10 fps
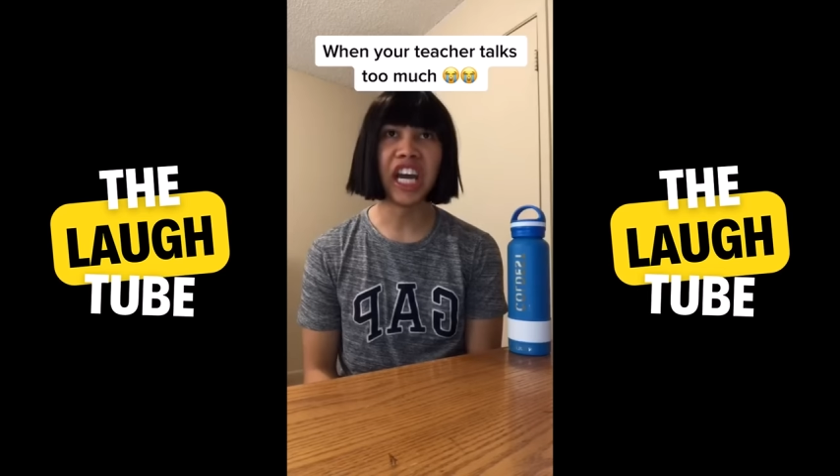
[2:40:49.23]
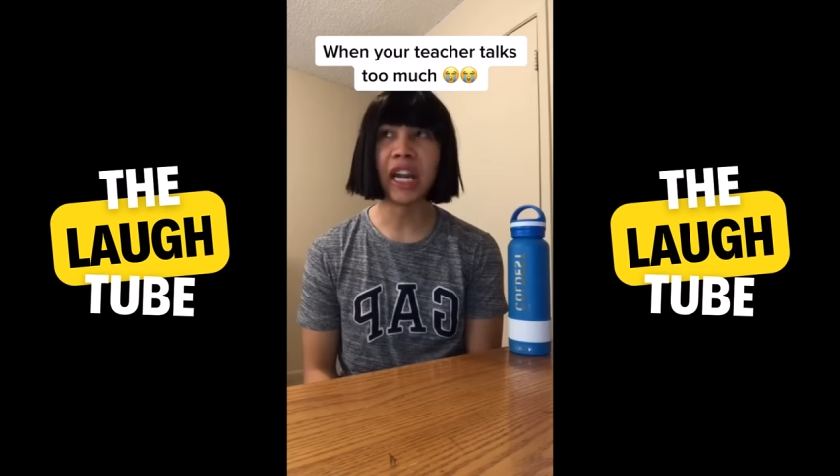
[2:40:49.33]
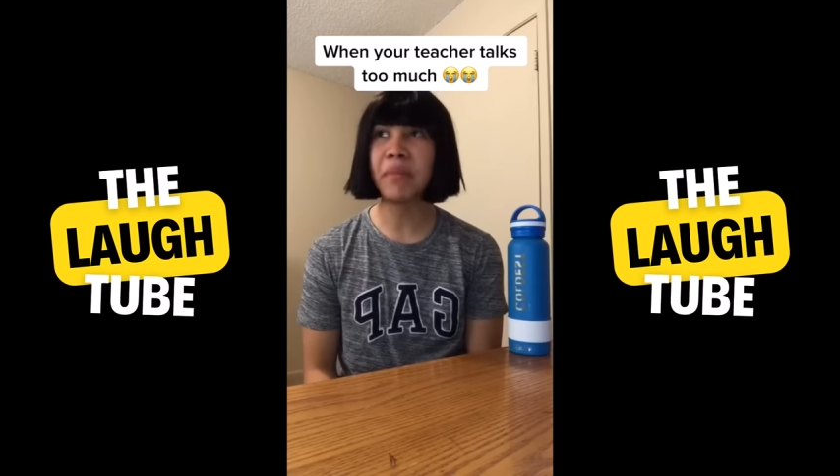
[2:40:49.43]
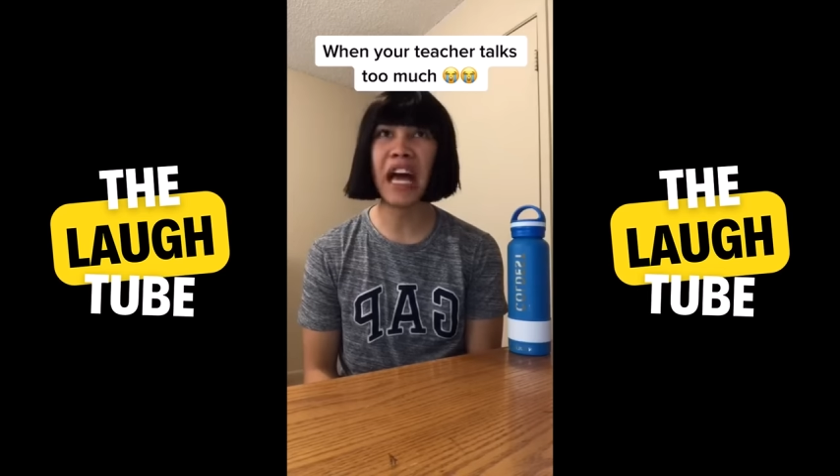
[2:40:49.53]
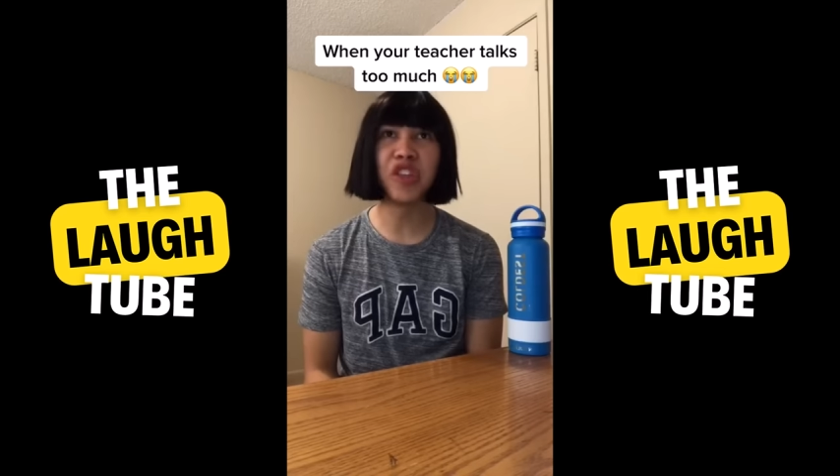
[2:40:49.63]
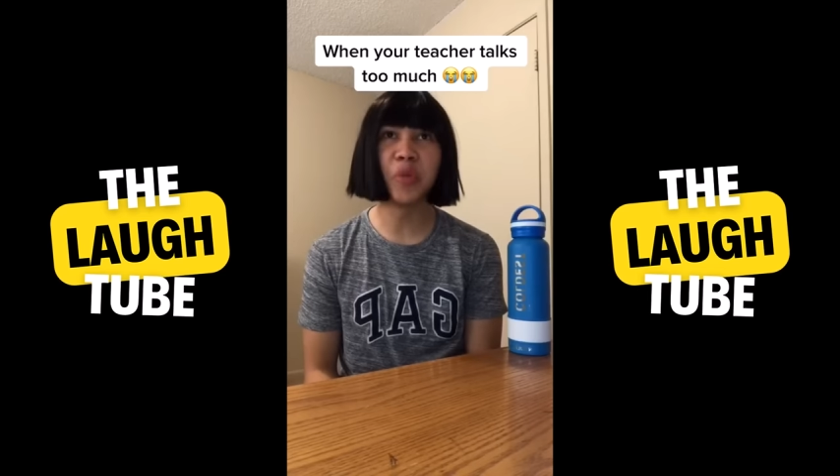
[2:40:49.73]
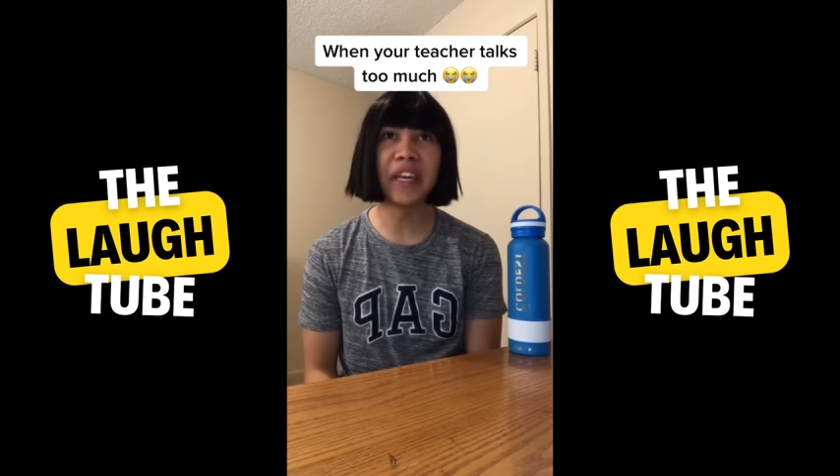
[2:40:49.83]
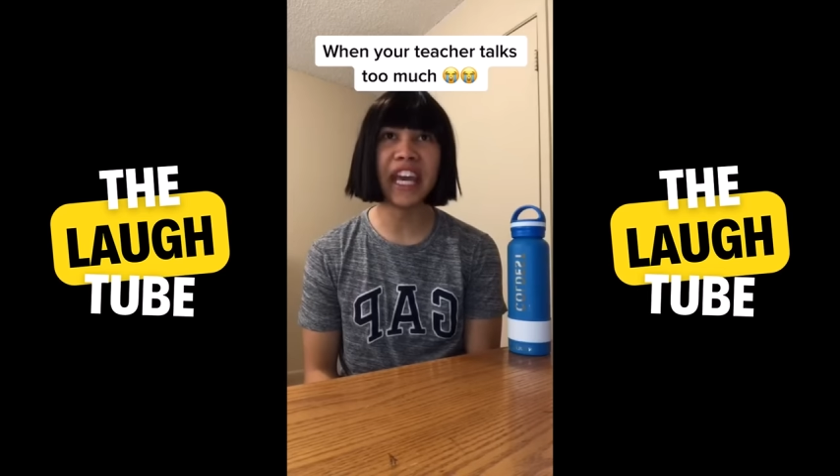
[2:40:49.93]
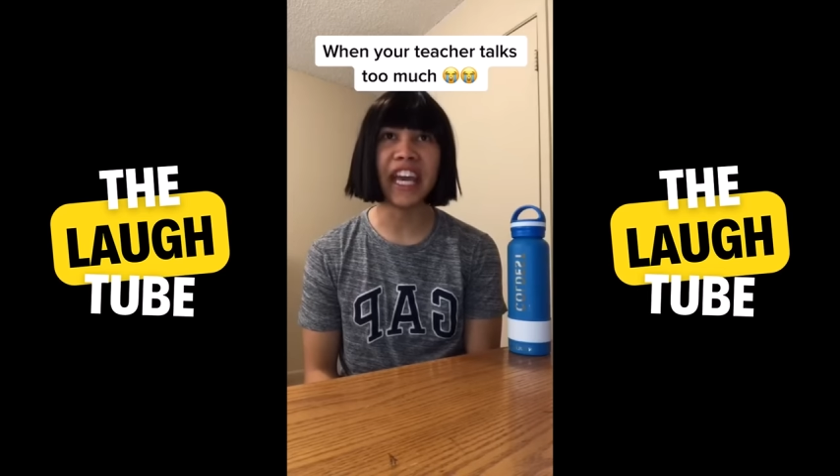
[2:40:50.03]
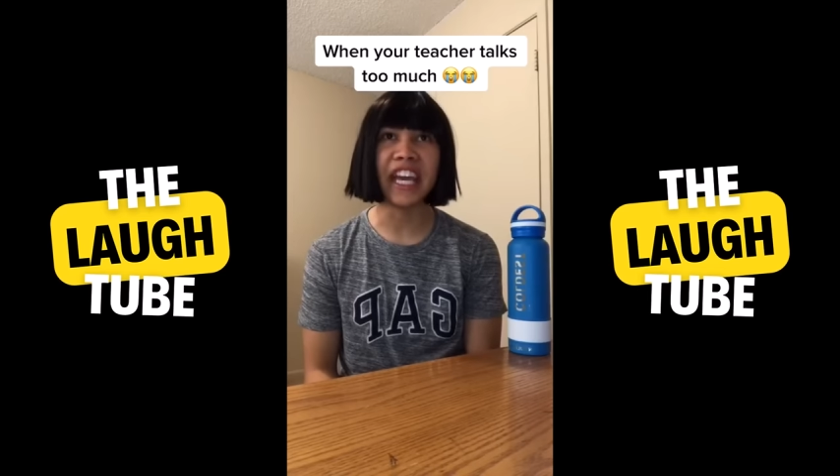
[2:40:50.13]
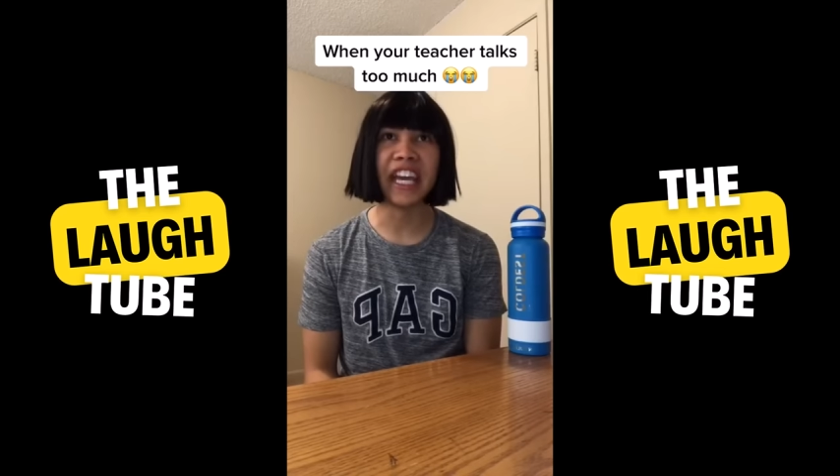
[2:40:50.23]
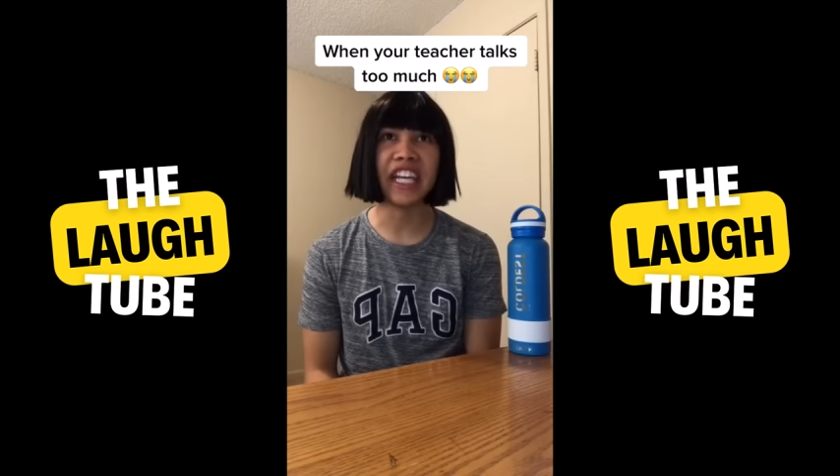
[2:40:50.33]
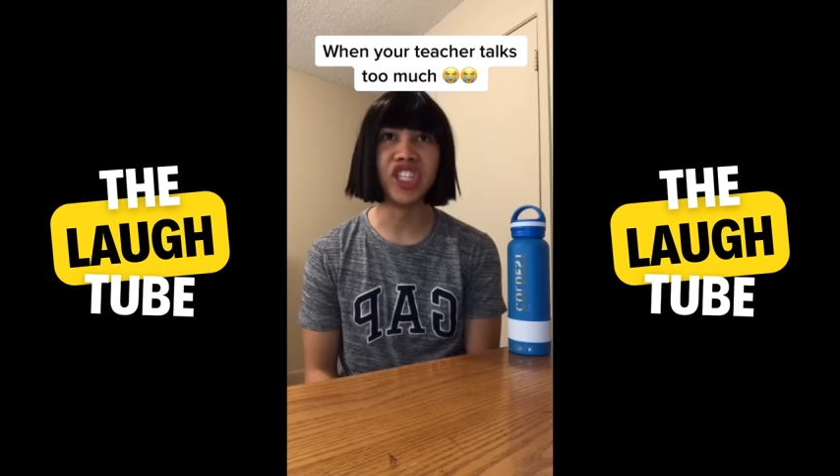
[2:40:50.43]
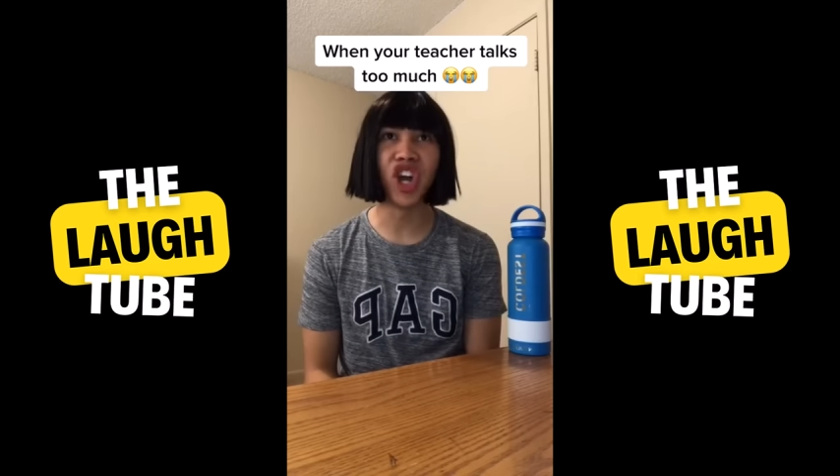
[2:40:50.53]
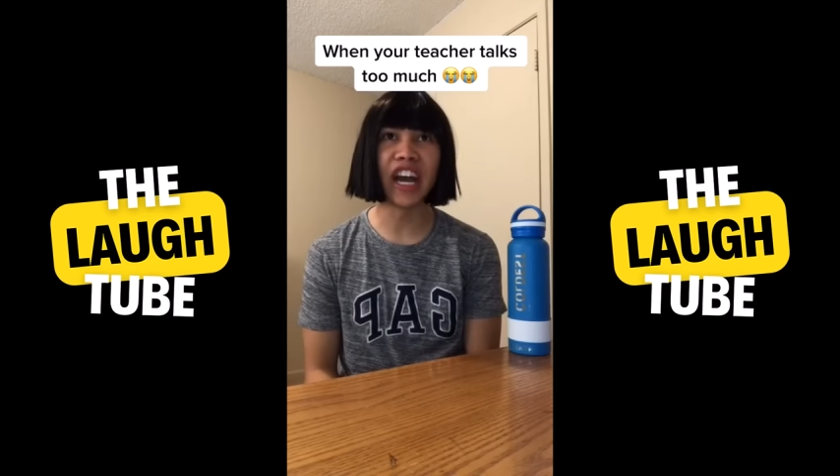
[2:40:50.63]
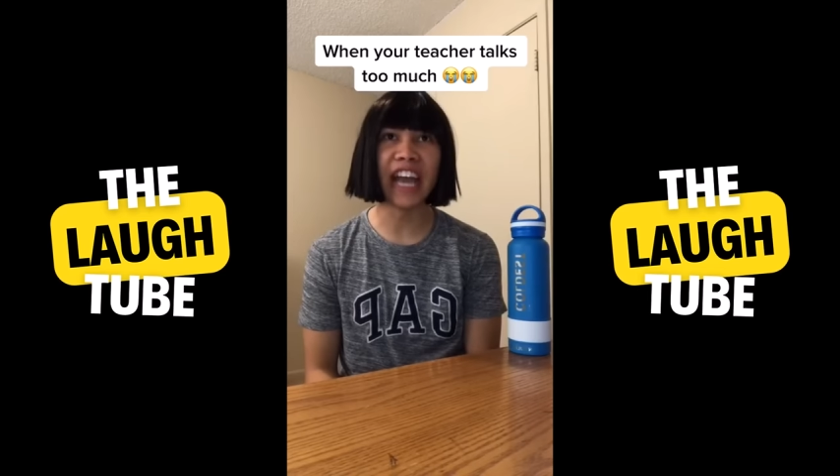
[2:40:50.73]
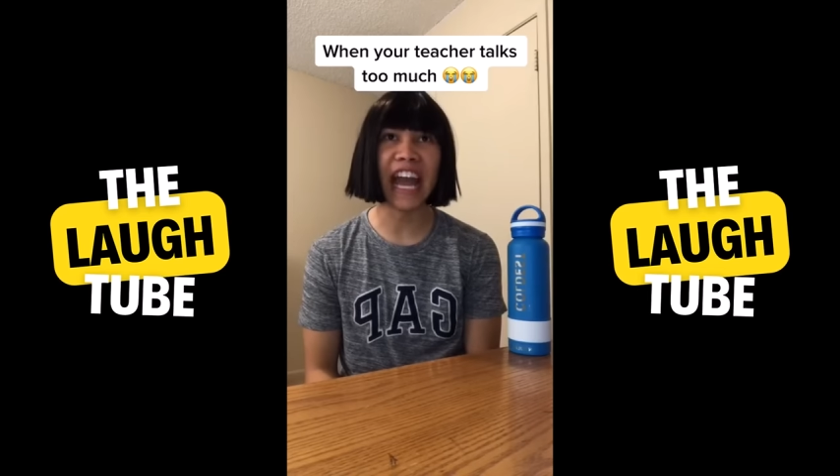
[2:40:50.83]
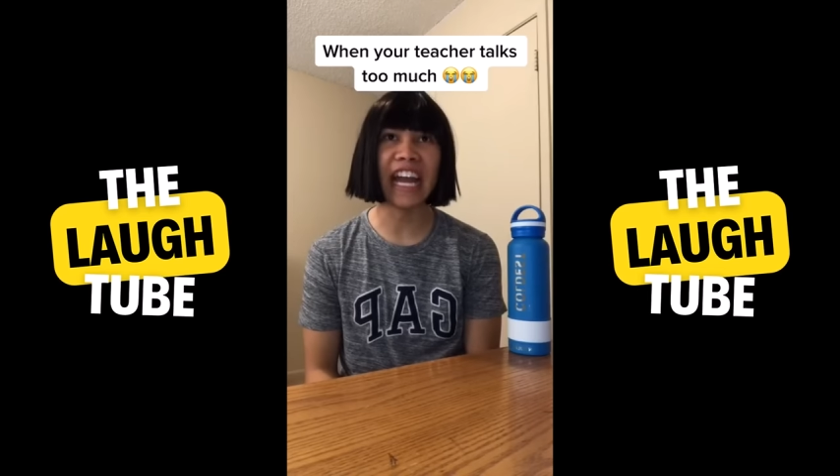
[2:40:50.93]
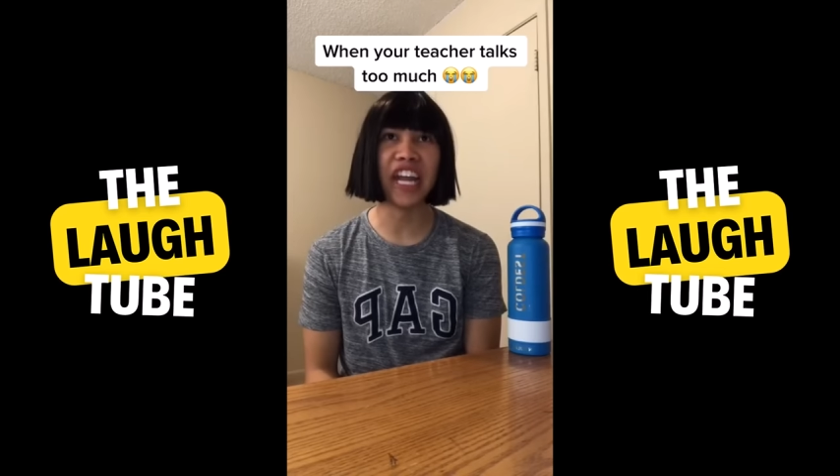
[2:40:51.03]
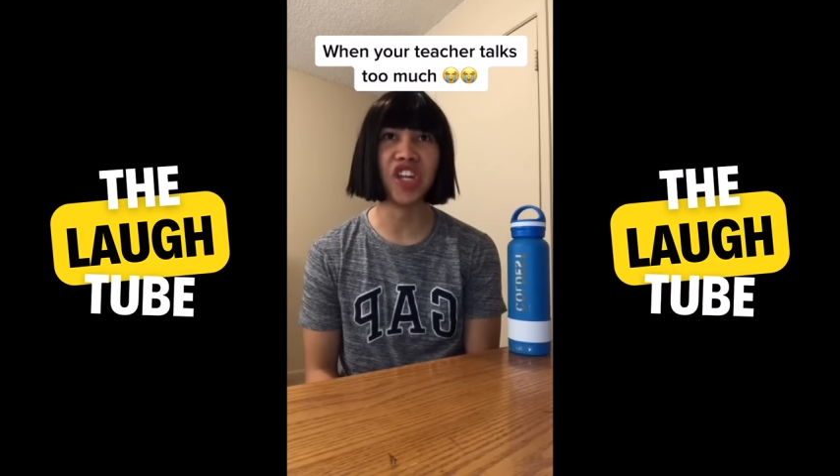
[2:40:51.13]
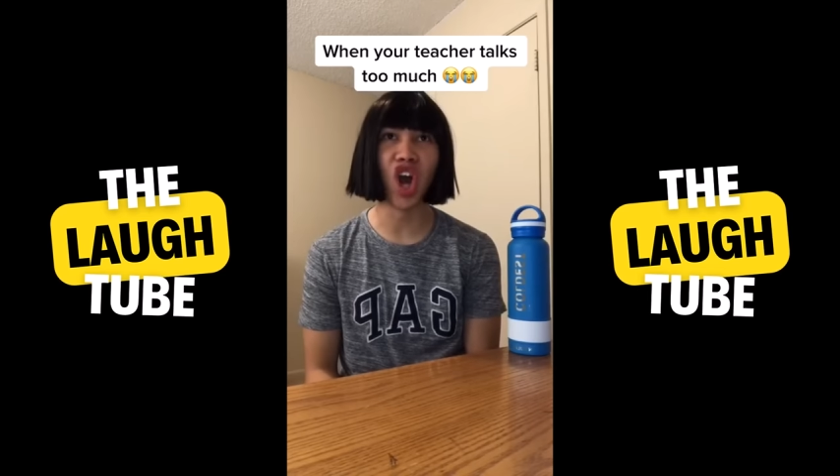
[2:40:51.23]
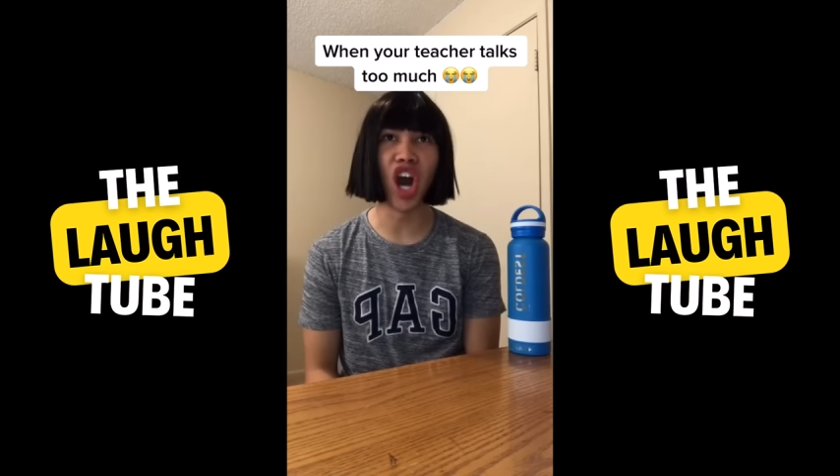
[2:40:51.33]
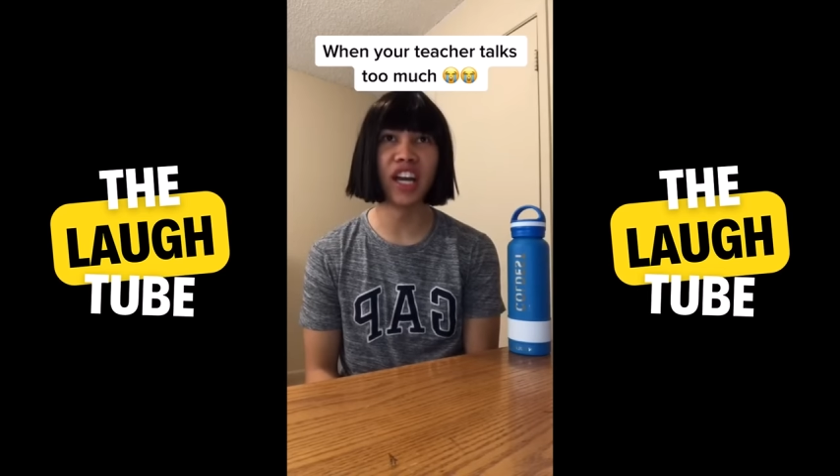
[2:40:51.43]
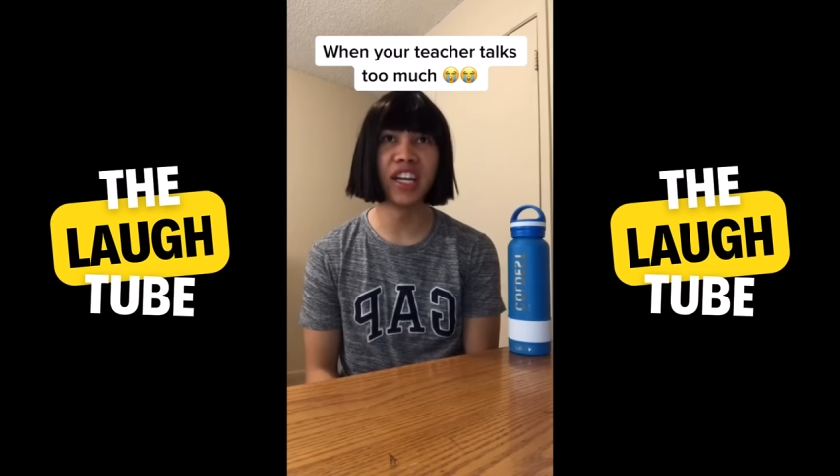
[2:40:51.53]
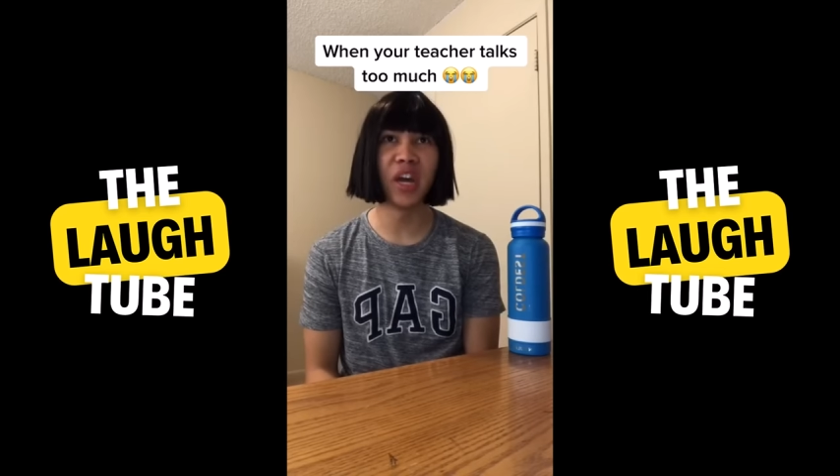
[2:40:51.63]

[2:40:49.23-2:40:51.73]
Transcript: and I'm not doing it. Draw a cat and a dog?